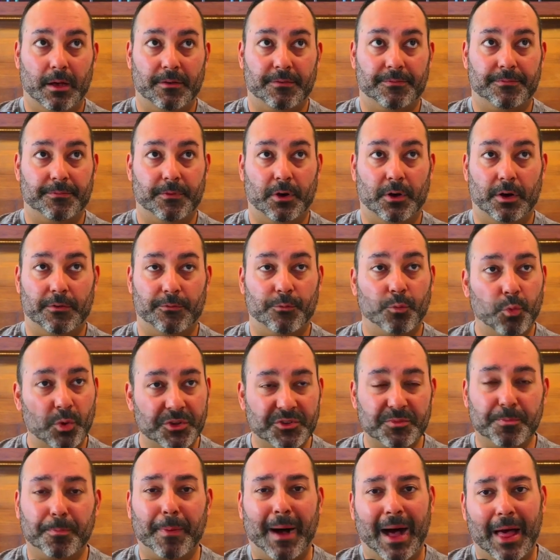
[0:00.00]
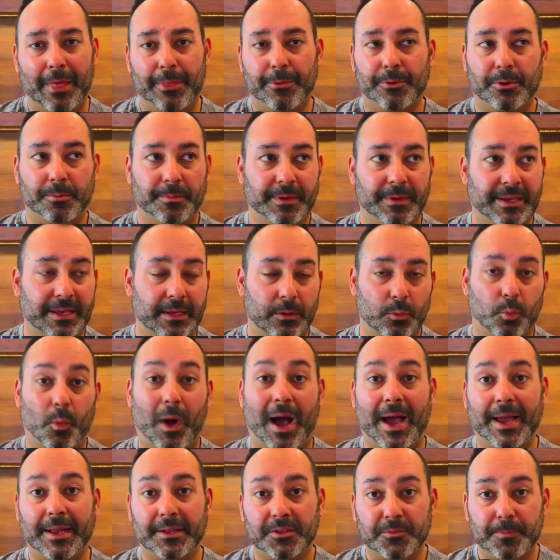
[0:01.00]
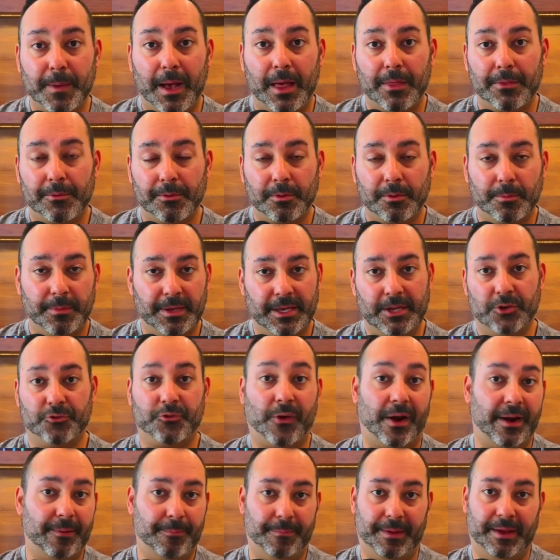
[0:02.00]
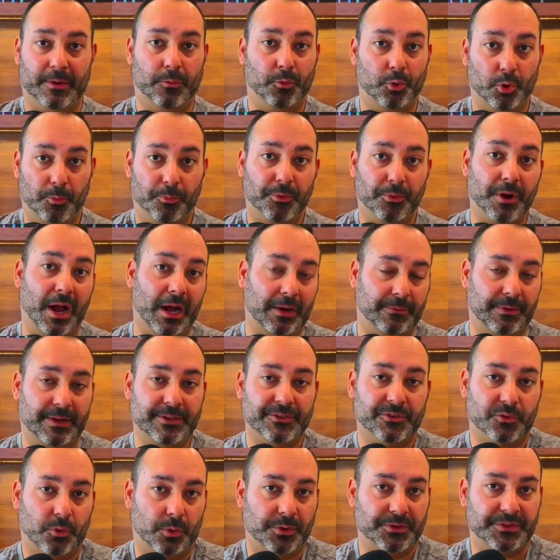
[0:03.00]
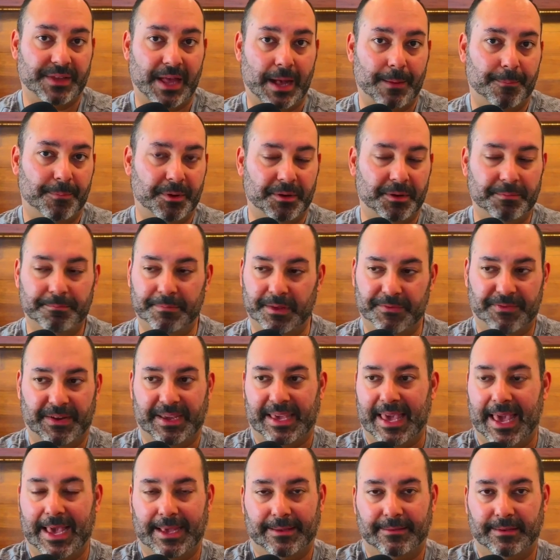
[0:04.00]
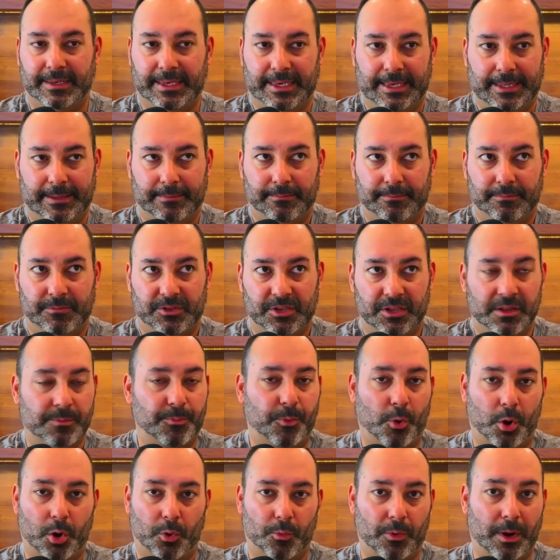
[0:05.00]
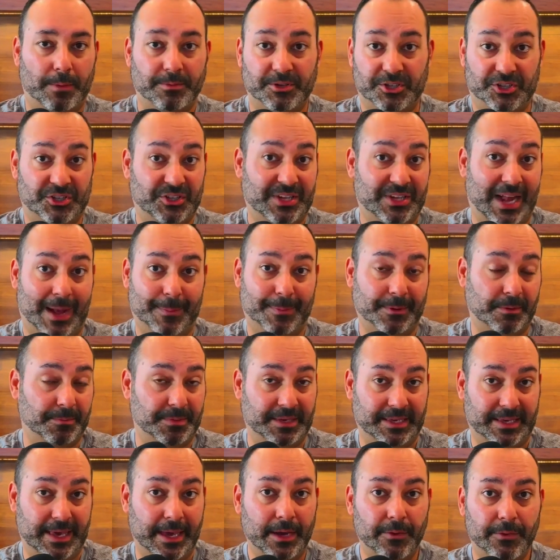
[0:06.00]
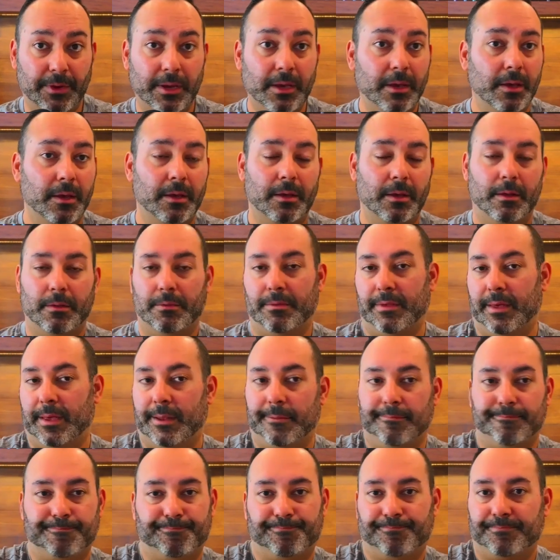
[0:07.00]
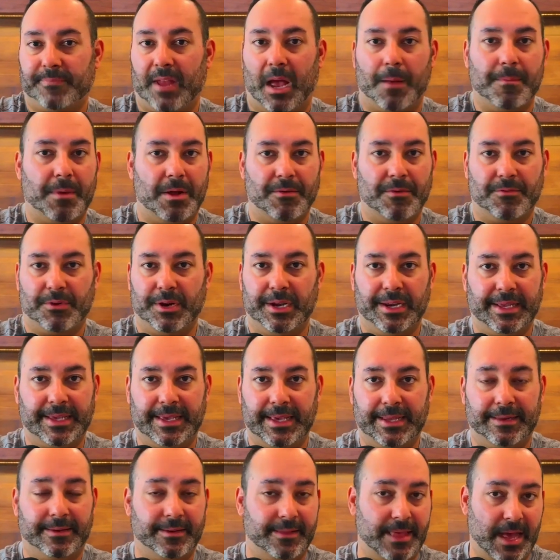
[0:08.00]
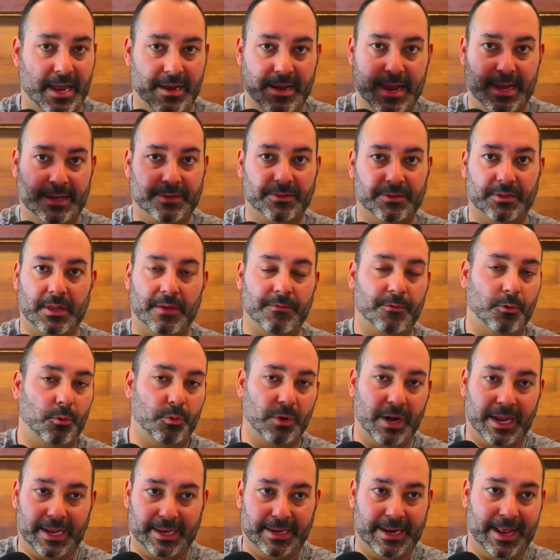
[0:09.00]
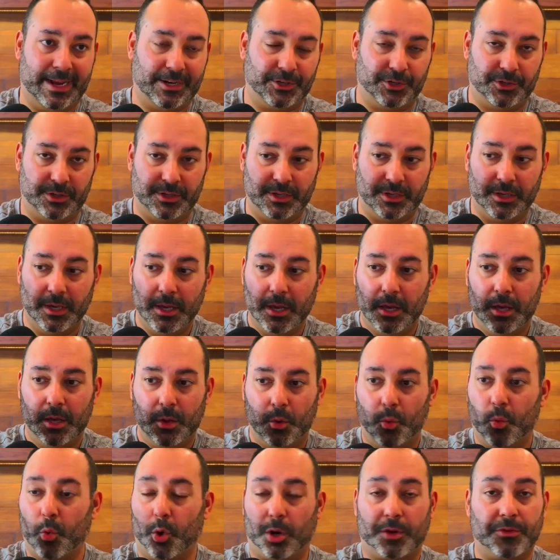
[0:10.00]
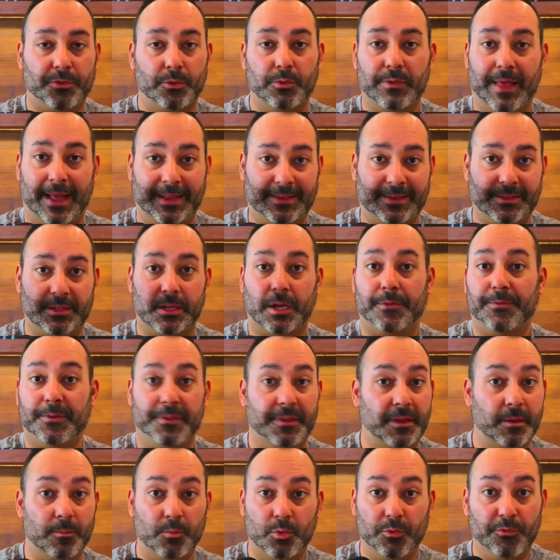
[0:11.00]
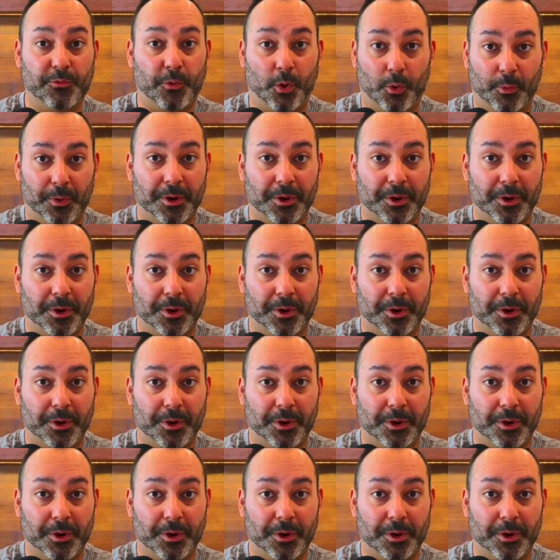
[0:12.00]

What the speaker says: of what's bothering me and why it's bothering me and try to make real progress towards that. But if I can't get to the point where I'm just stopping being angry, then I'm never going to get to that next level where I can actually work through that stuff and then move